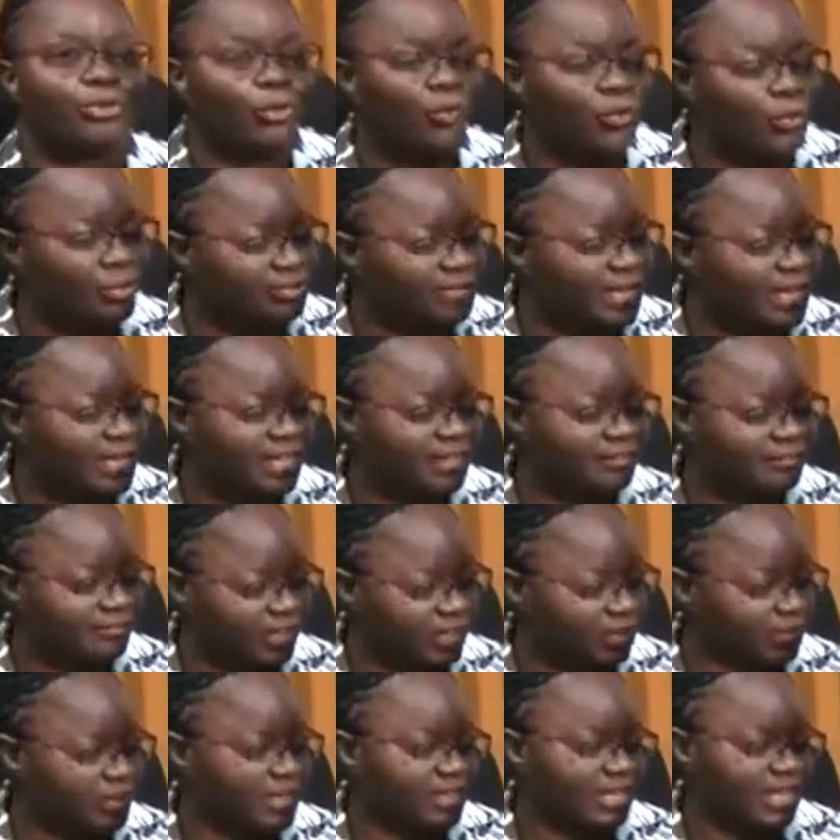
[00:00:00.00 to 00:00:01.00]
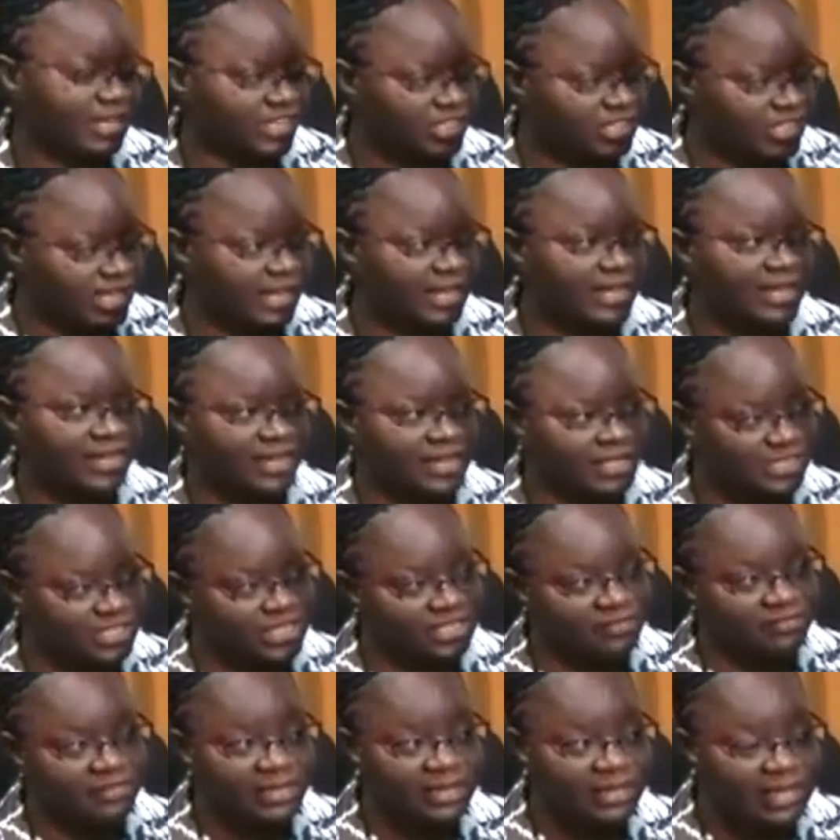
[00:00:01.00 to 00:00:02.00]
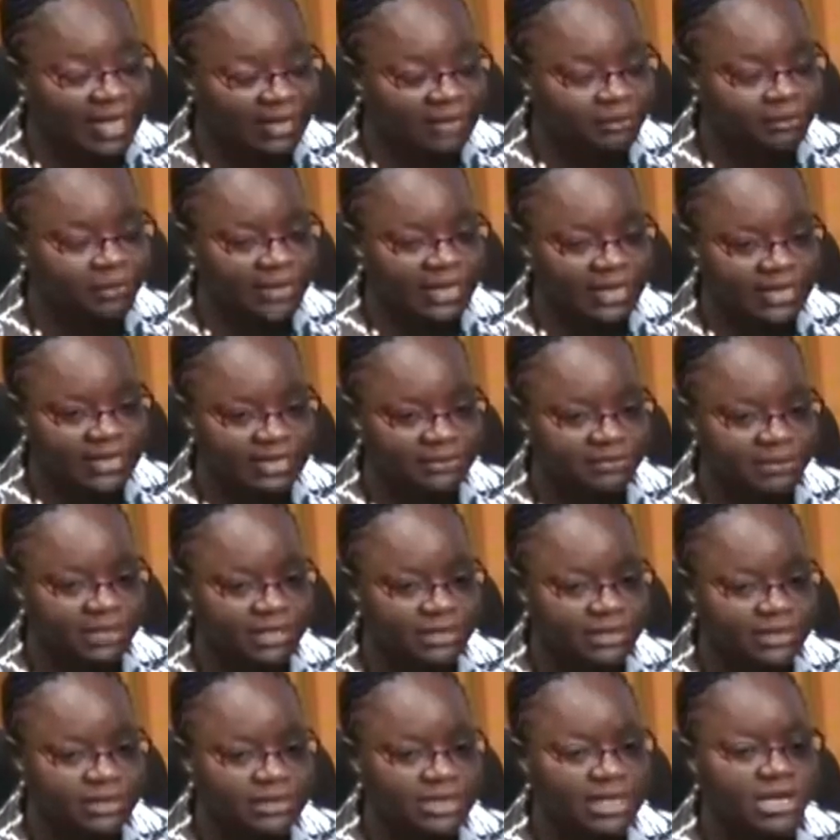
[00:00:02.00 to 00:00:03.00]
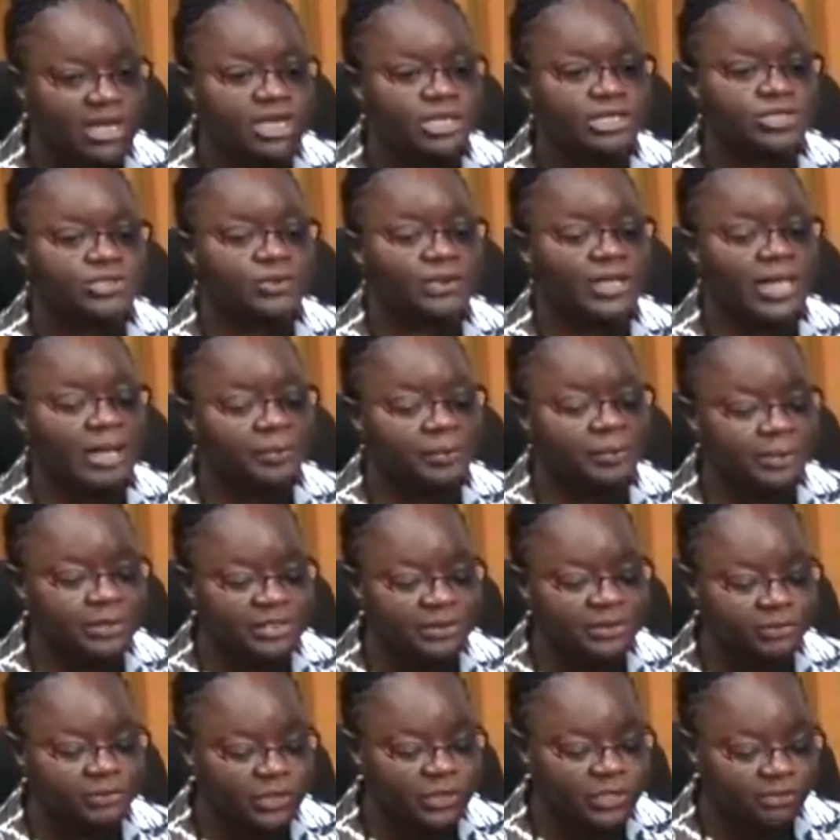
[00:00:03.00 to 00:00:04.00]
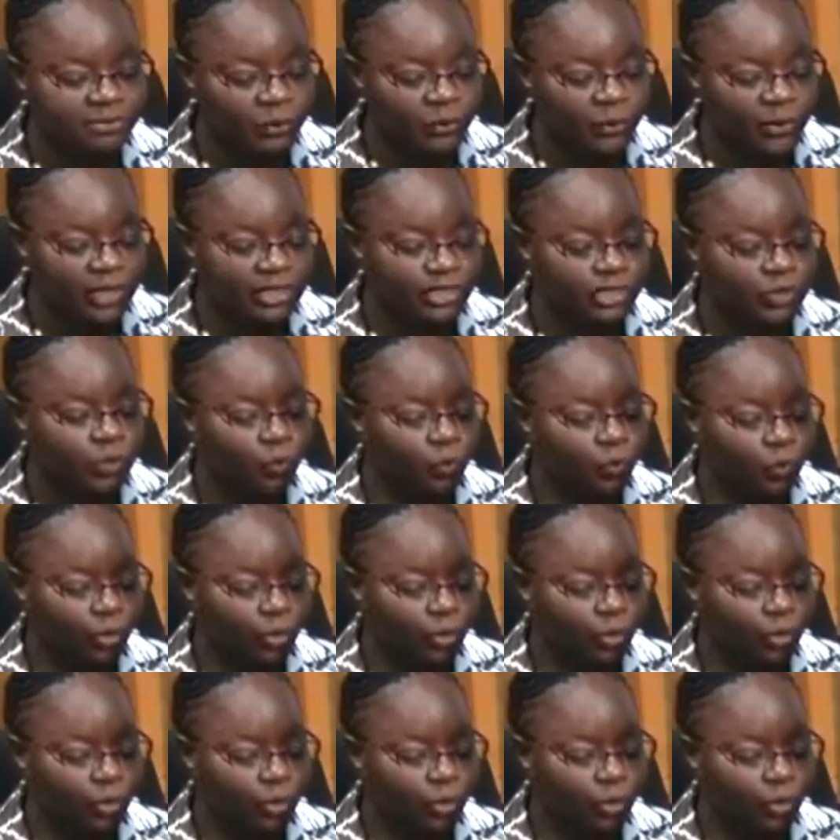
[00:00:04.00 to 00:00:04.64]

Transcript: growth and development that the child can achieve in that placement. So that person must be willing to